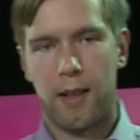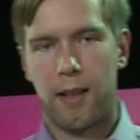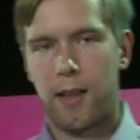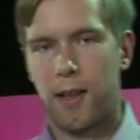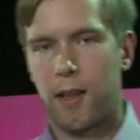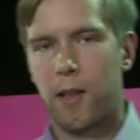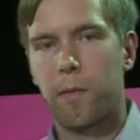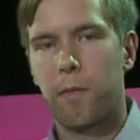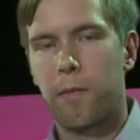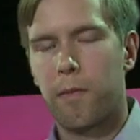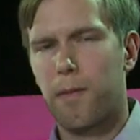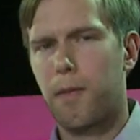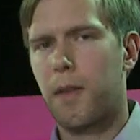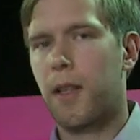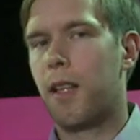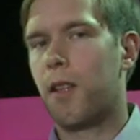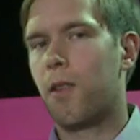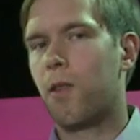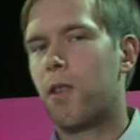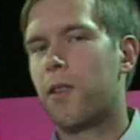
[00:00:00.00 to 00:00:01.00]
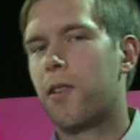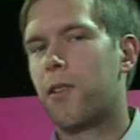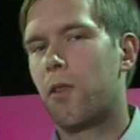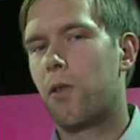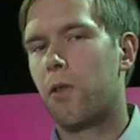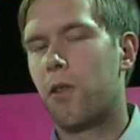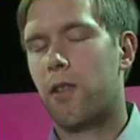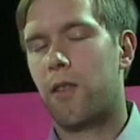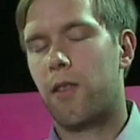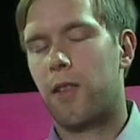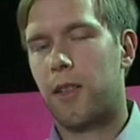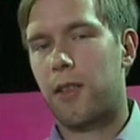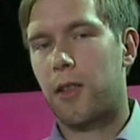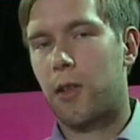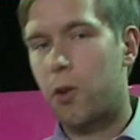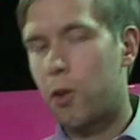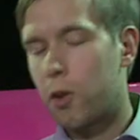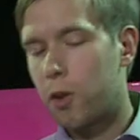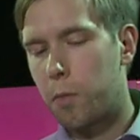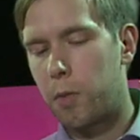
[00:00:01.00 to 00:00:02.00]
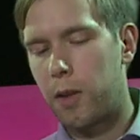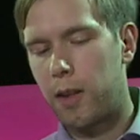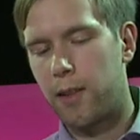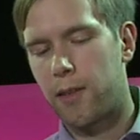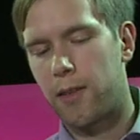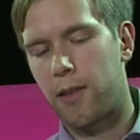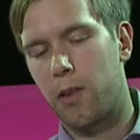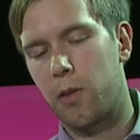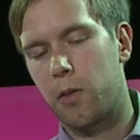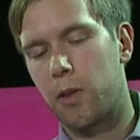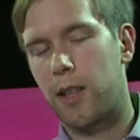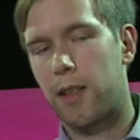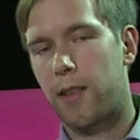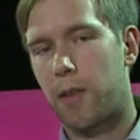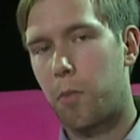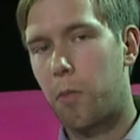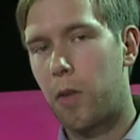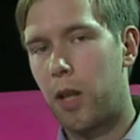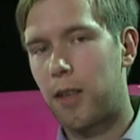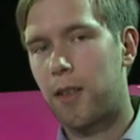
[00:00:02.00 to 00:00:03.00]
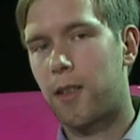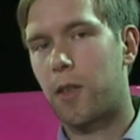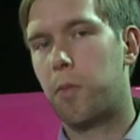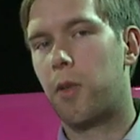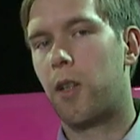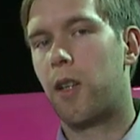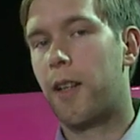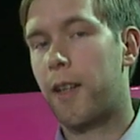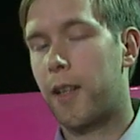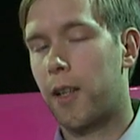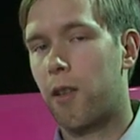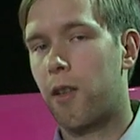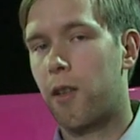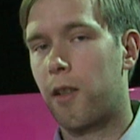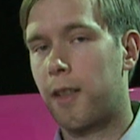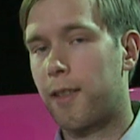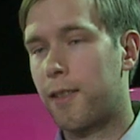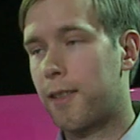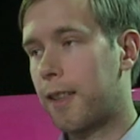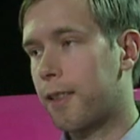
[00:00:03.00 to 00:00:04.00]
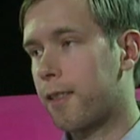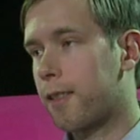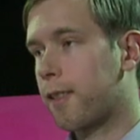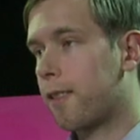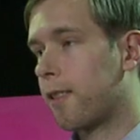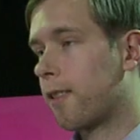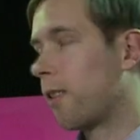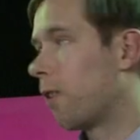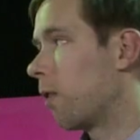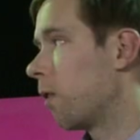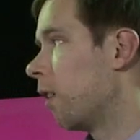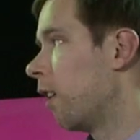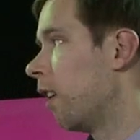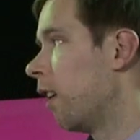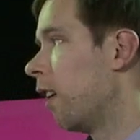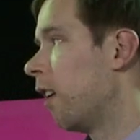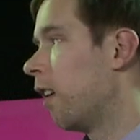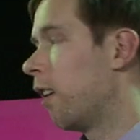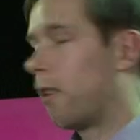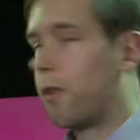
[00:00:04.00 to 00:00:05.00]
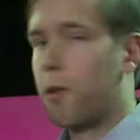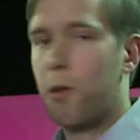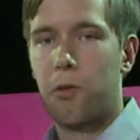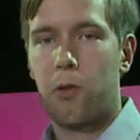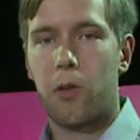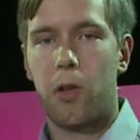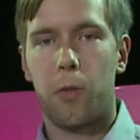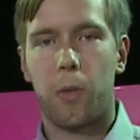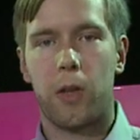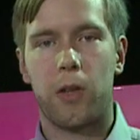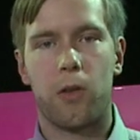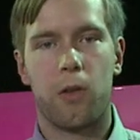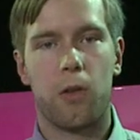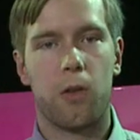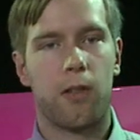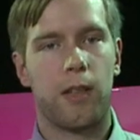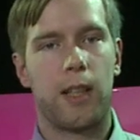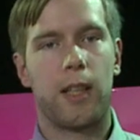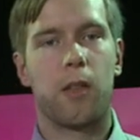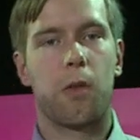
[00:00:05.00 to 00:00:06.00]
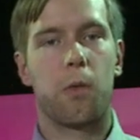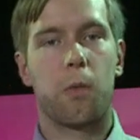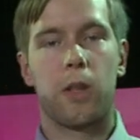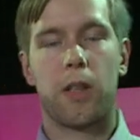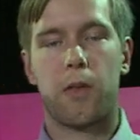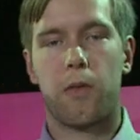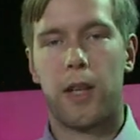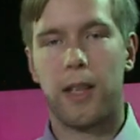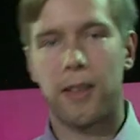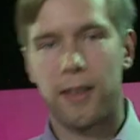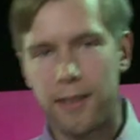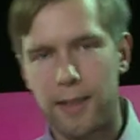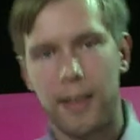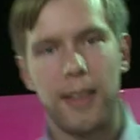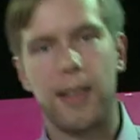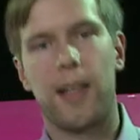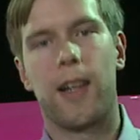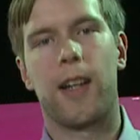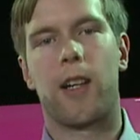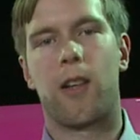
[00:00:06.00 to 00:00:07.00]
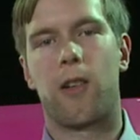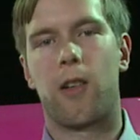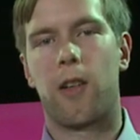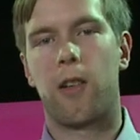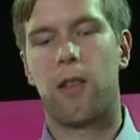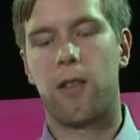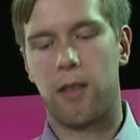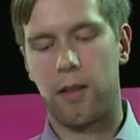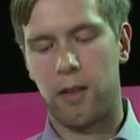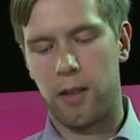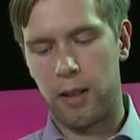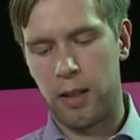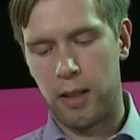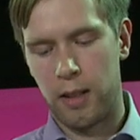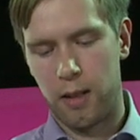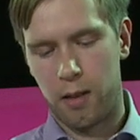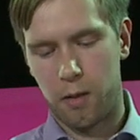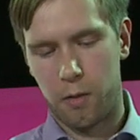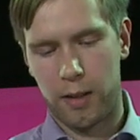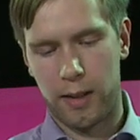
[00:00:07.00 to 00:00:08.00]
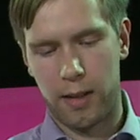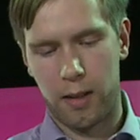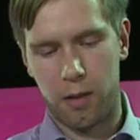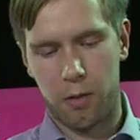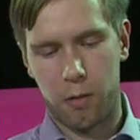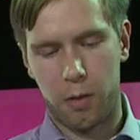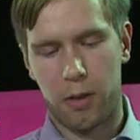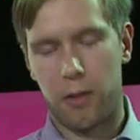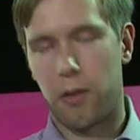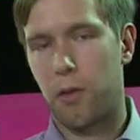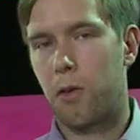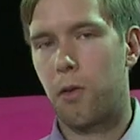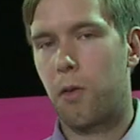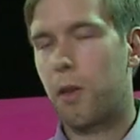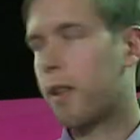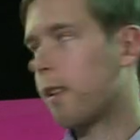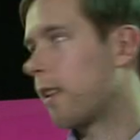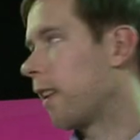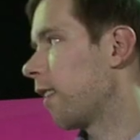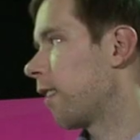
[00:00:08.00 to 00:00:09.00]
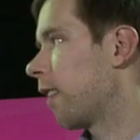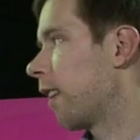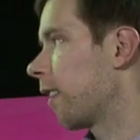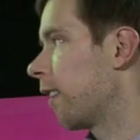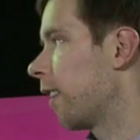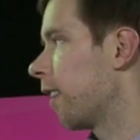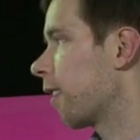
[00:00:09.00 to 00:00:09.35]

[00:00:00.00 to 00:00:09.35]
And also, it could be so that multiple IRR exists. So usually when you say you want to find the IRR, well, what do you do in a case like